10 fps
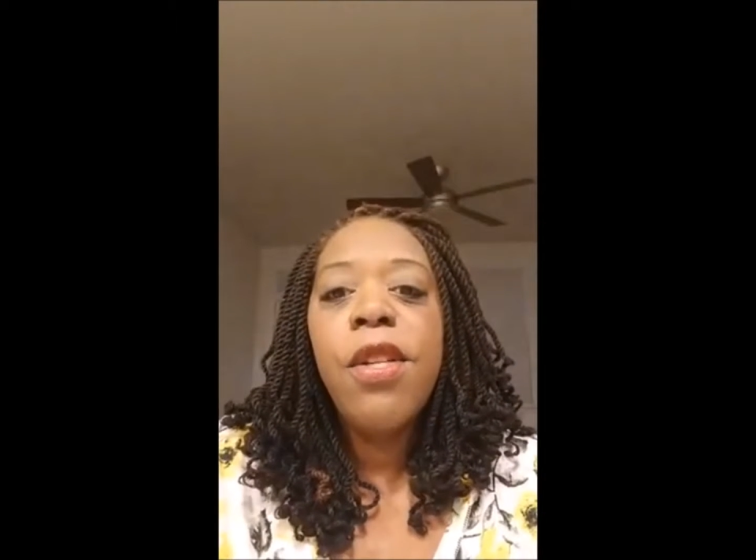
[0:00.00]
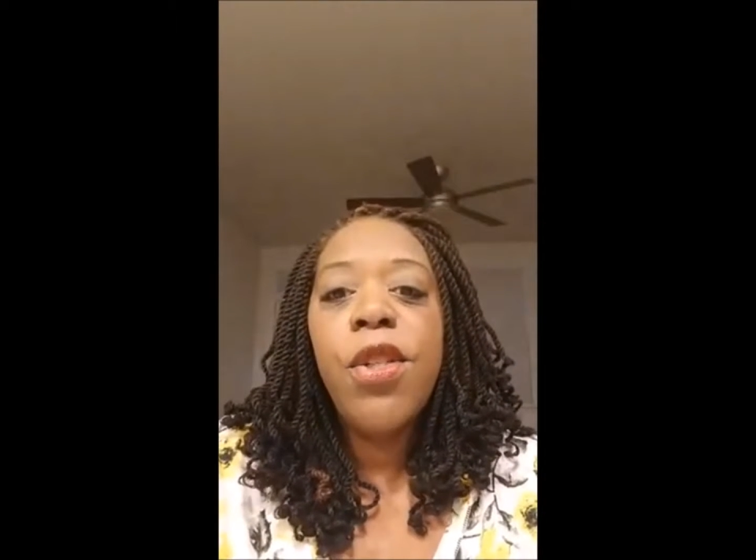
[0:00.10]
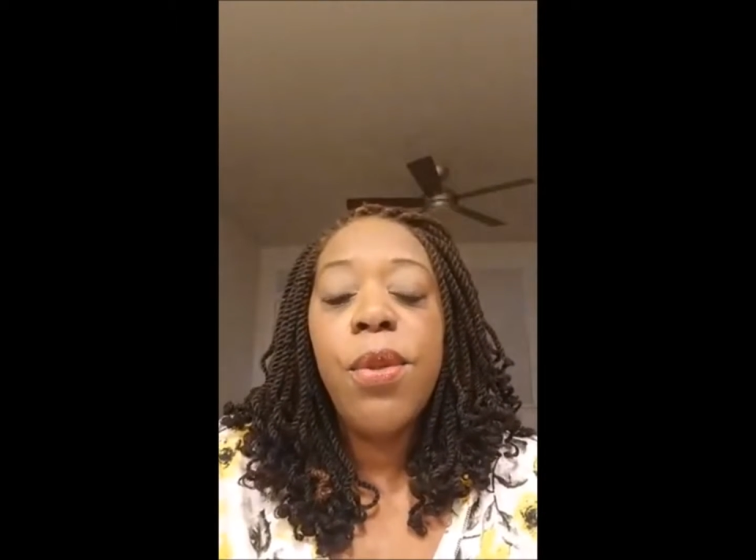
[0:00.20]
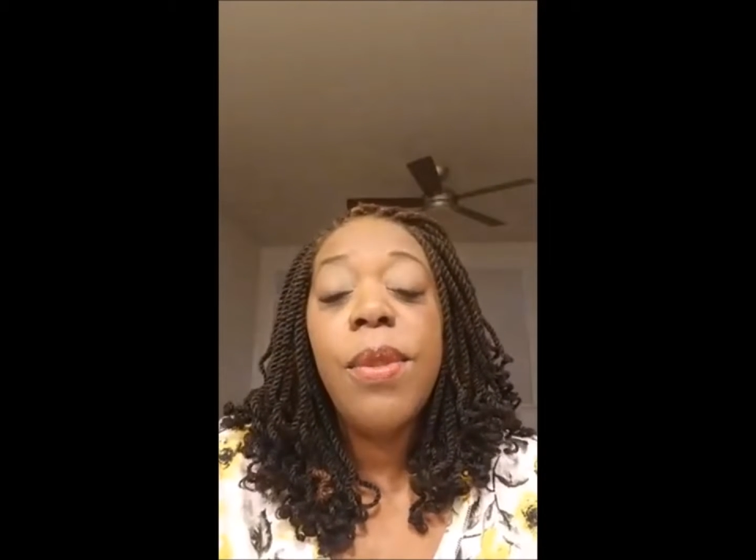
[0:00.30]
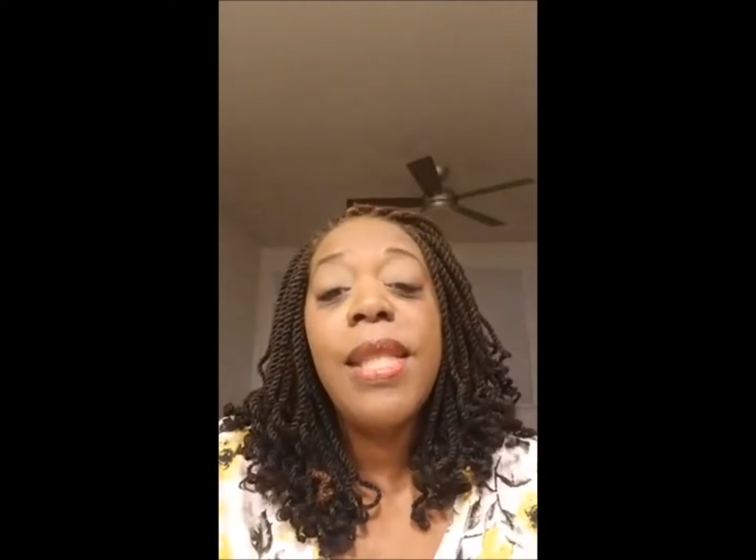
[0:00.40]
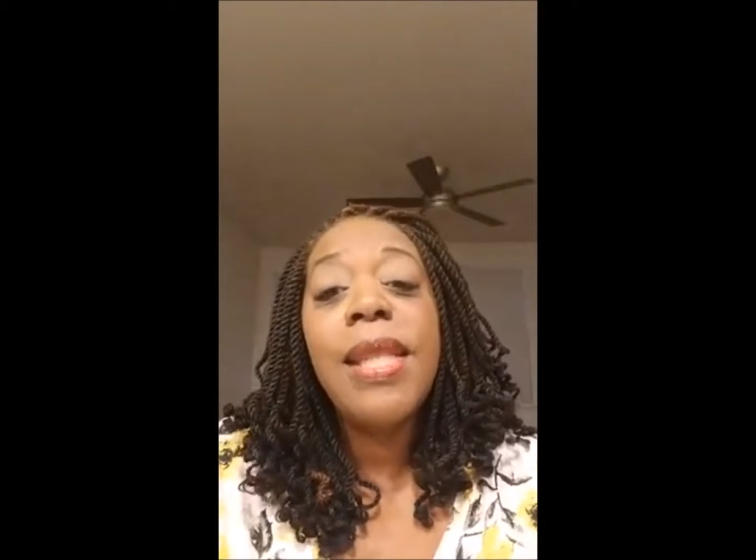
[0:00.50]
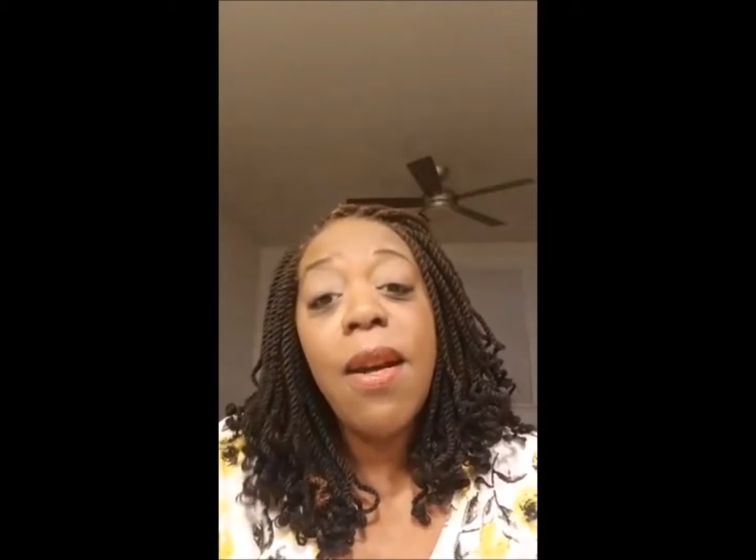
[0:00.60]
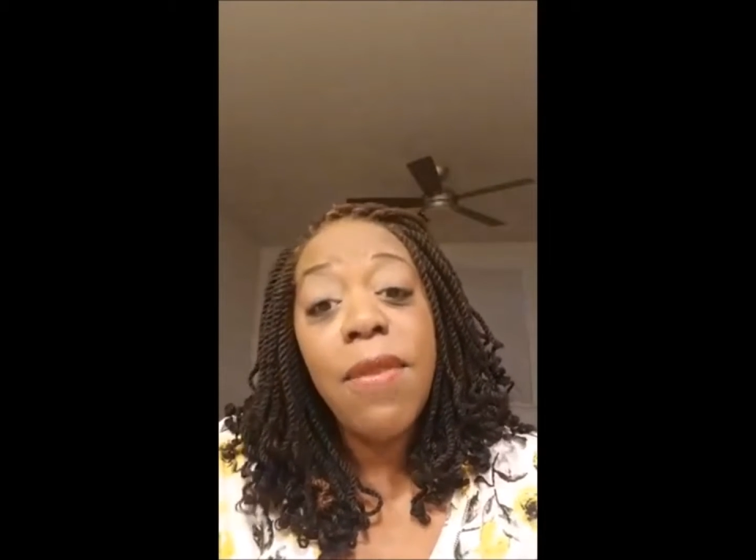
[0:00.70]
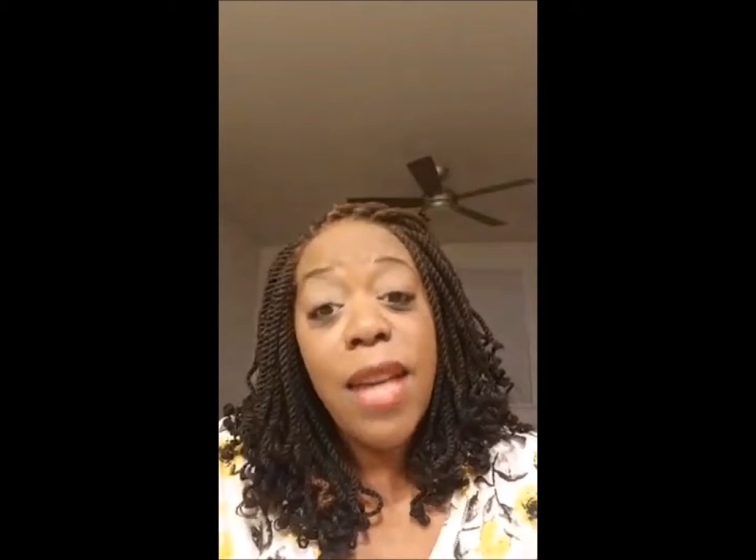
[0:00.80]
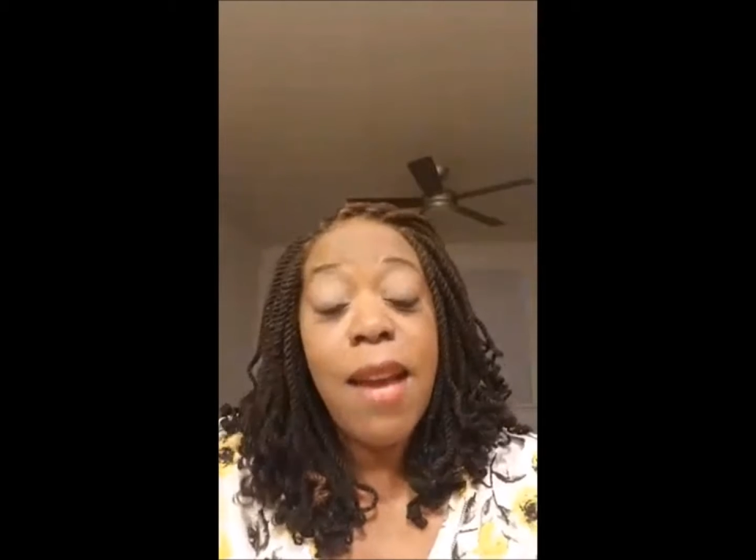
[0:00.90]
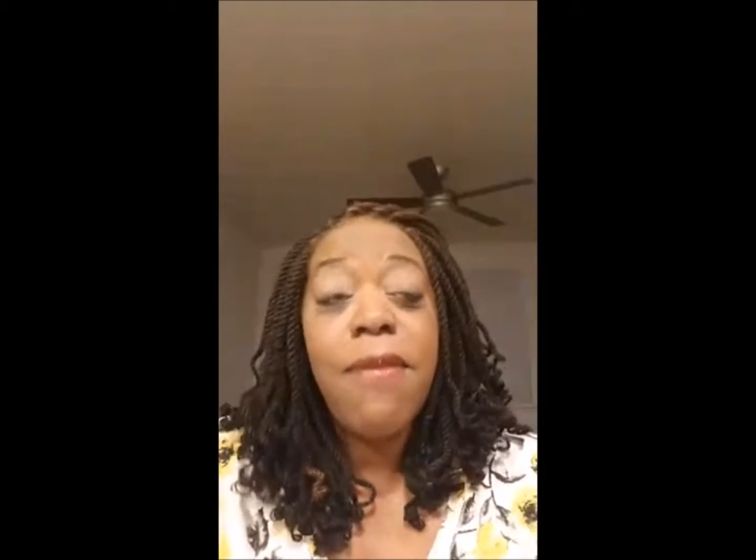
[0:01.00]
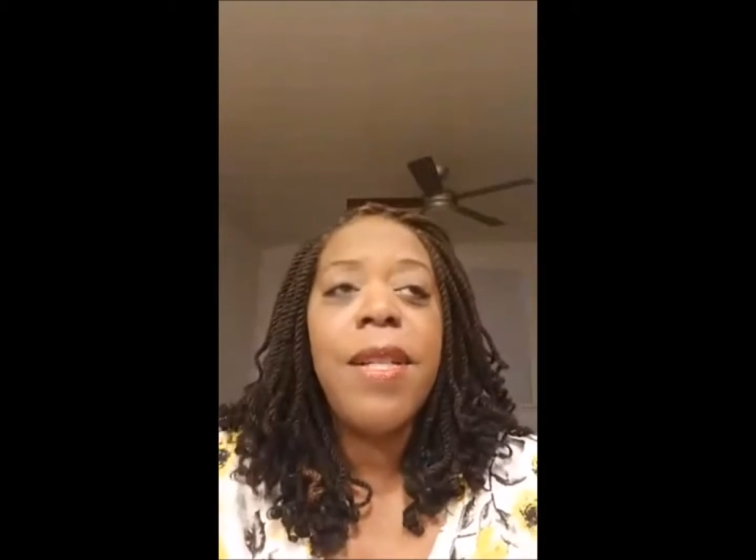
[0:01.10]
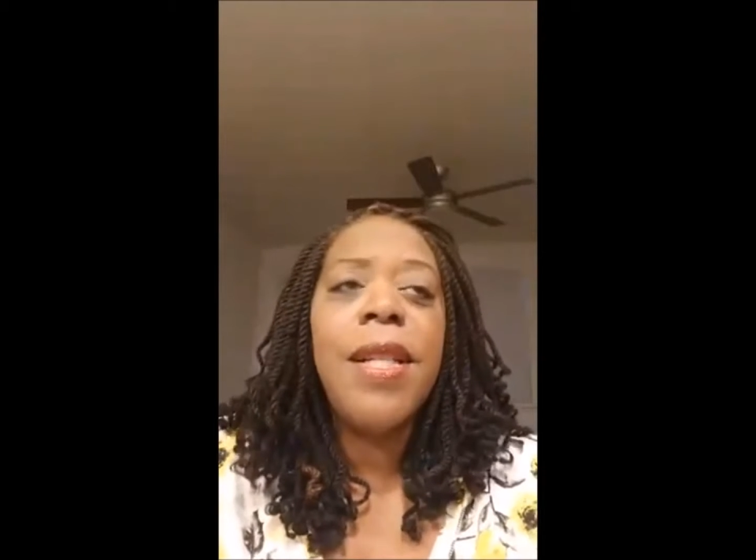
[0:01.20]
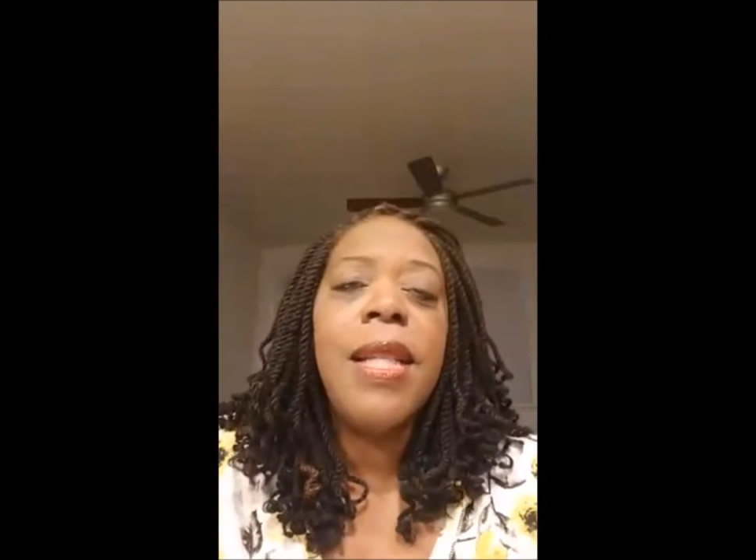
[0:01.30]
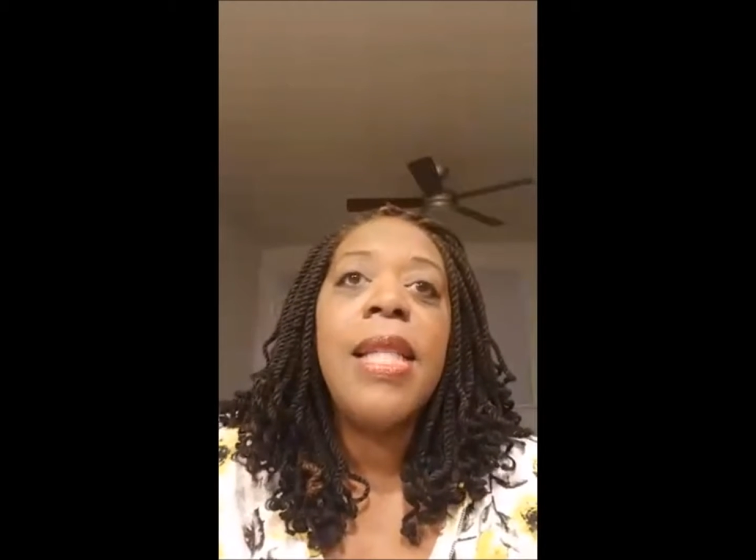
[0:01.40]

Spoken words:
to South Africa